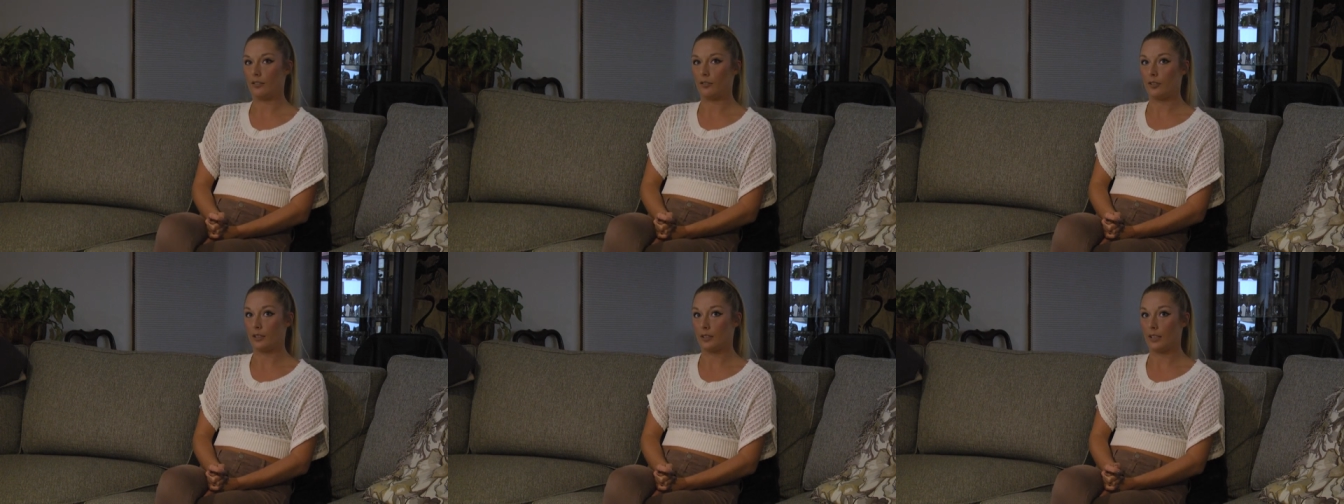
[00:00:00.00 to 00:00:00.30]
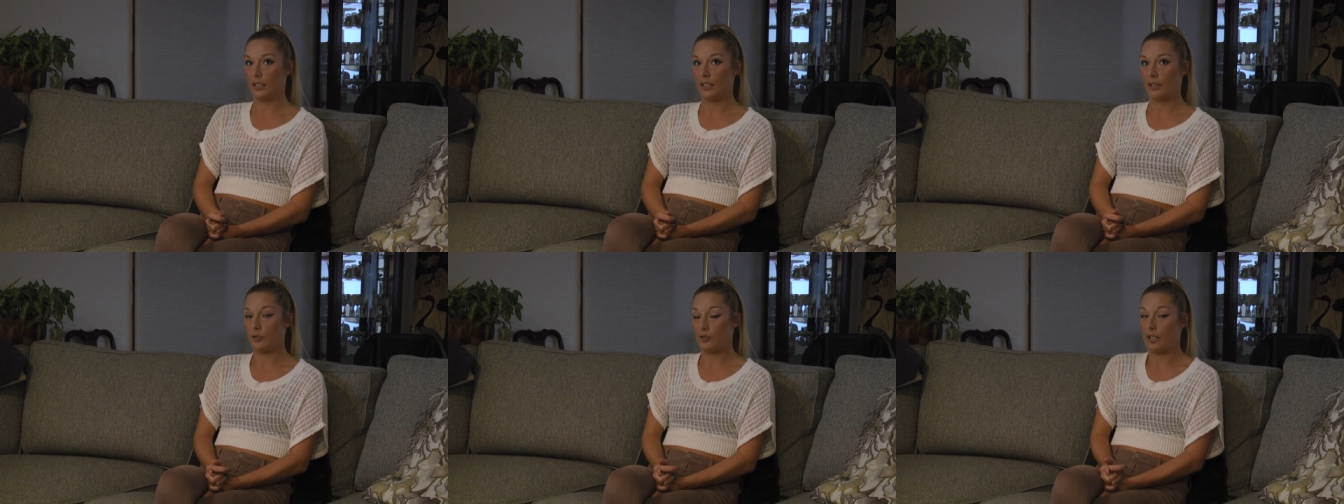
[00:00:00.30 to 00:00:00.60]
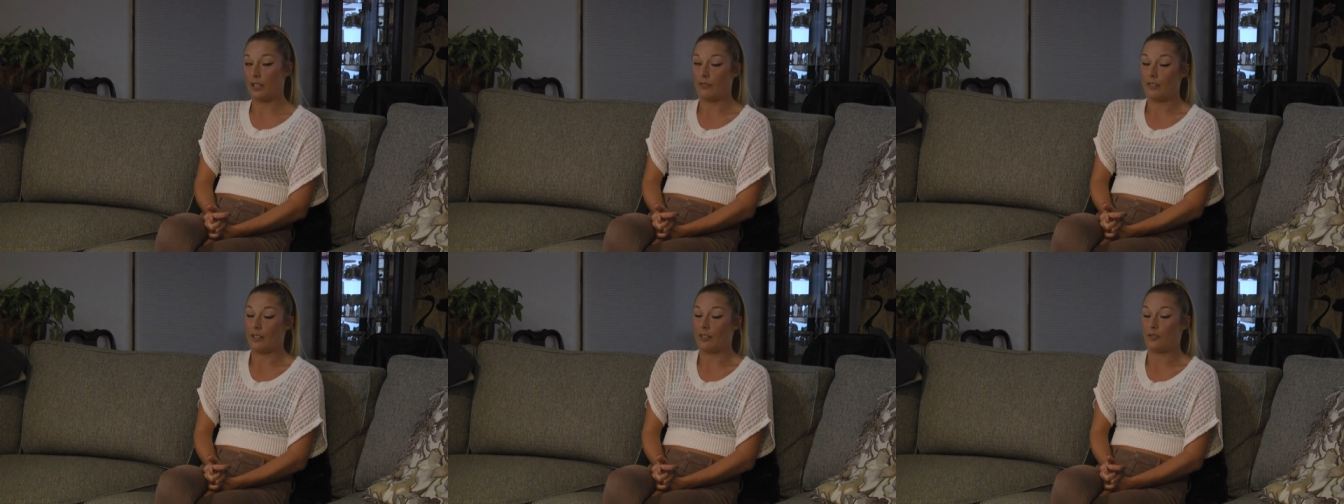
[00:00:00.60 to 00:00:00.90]
just like
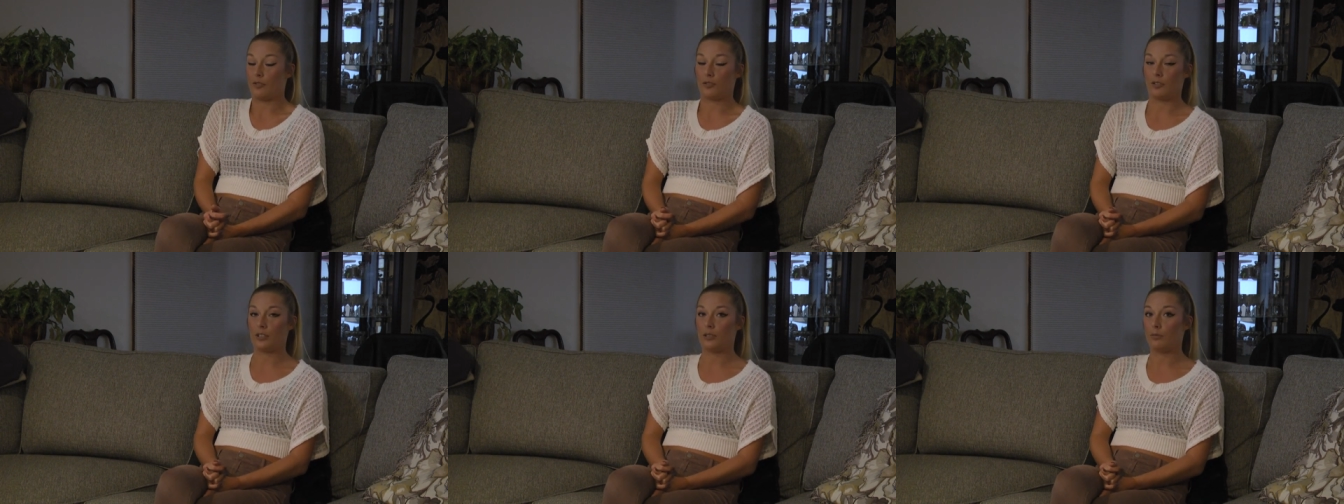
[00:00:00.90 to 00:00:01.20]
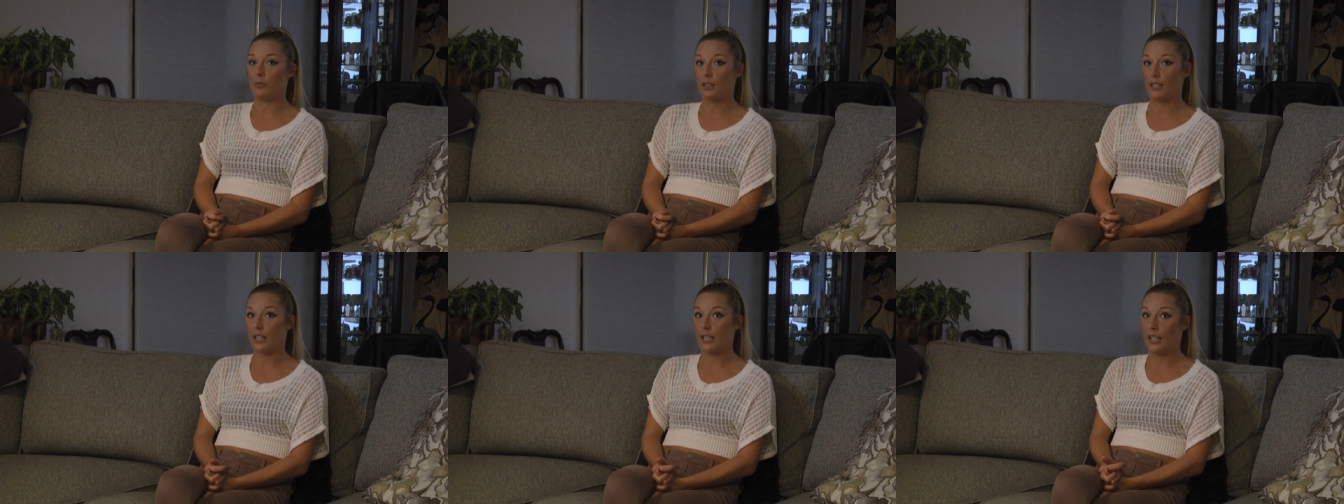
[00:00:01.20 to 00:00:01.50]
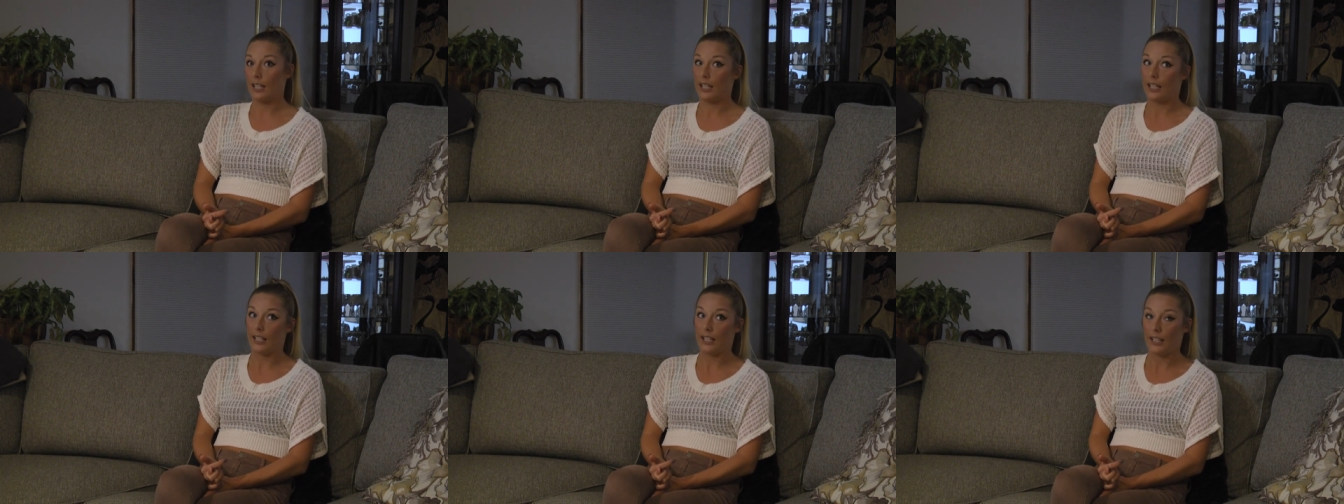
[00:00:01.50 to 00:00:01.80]
drive down the street and be
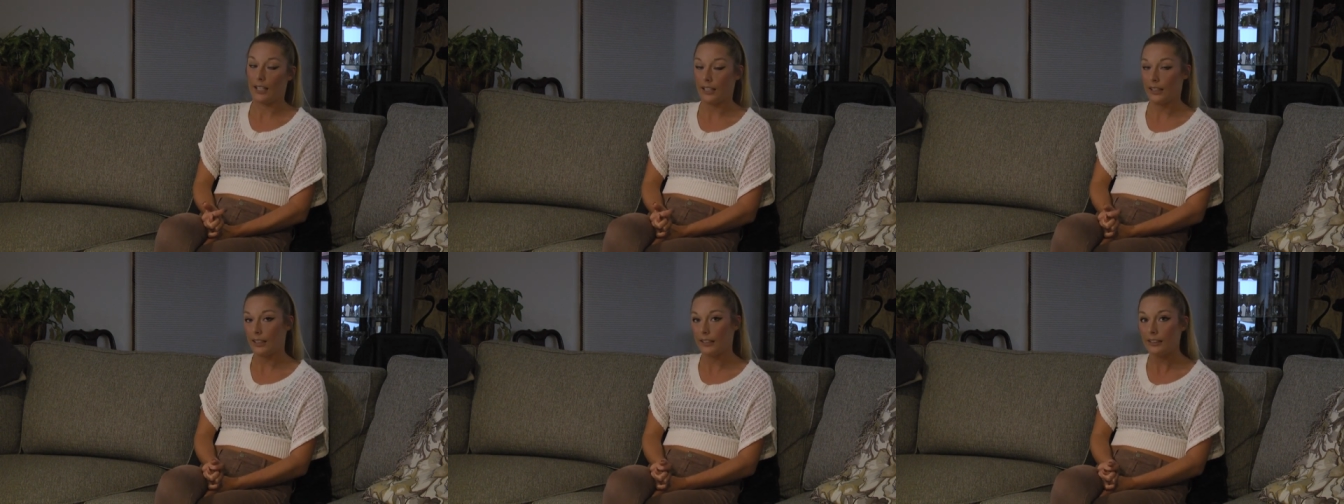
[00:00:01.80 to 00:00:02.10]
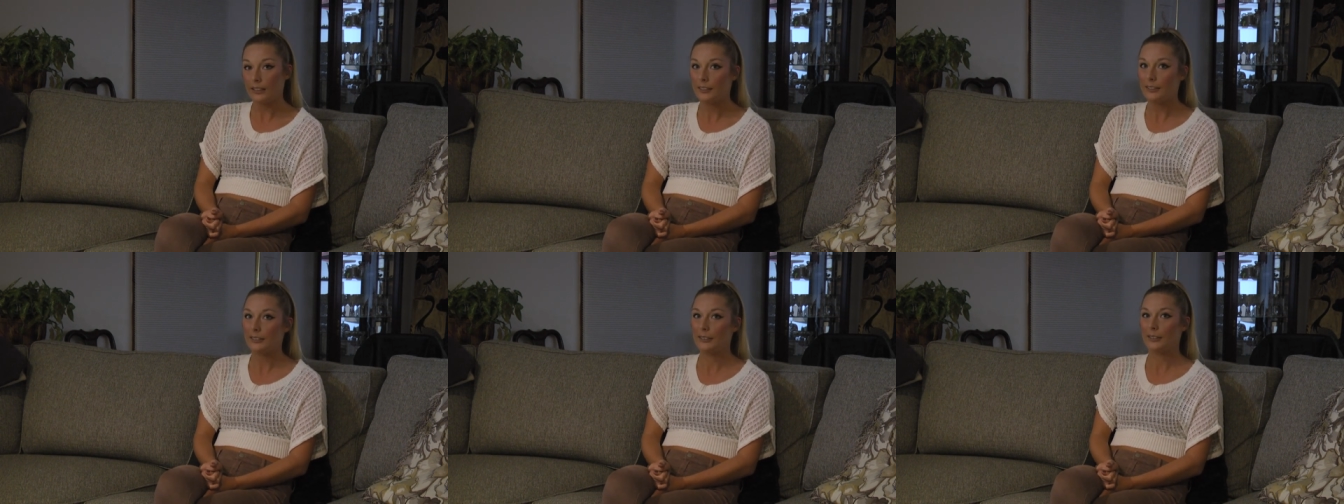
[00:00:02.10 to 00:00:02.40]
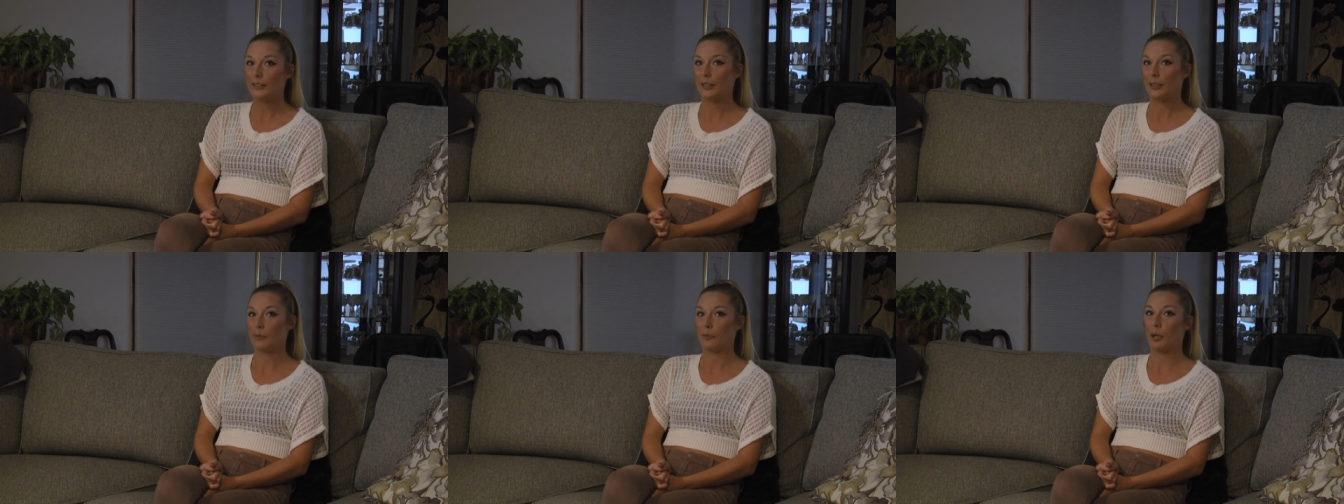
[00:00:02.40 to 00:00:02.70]
like, hey,
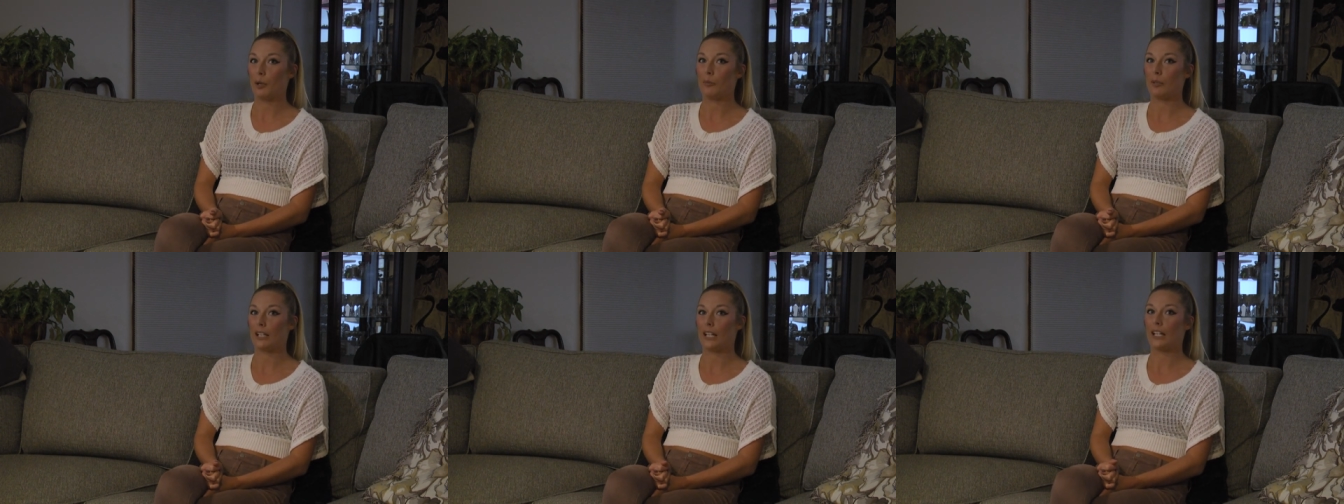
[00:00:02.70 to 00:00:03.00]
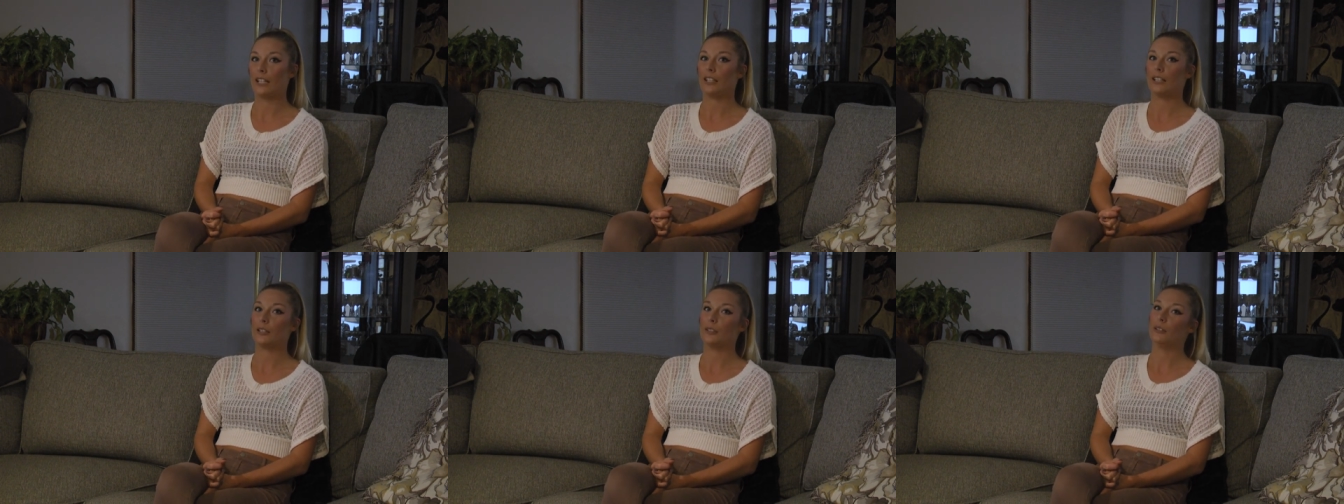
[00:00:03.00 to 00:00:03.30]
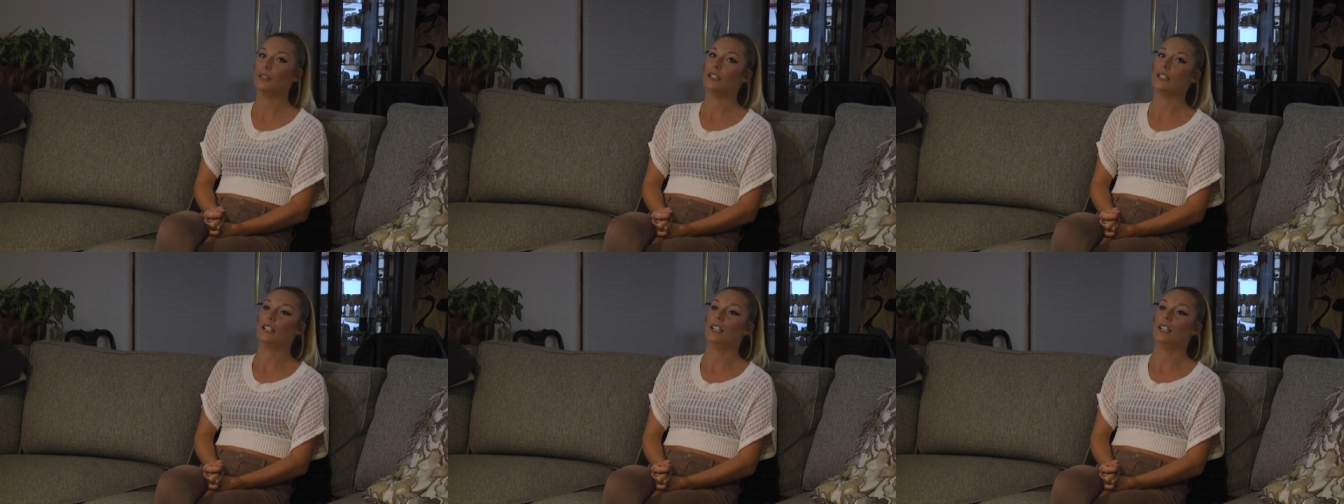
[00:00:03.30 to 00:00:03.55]
like I'm coming to get you.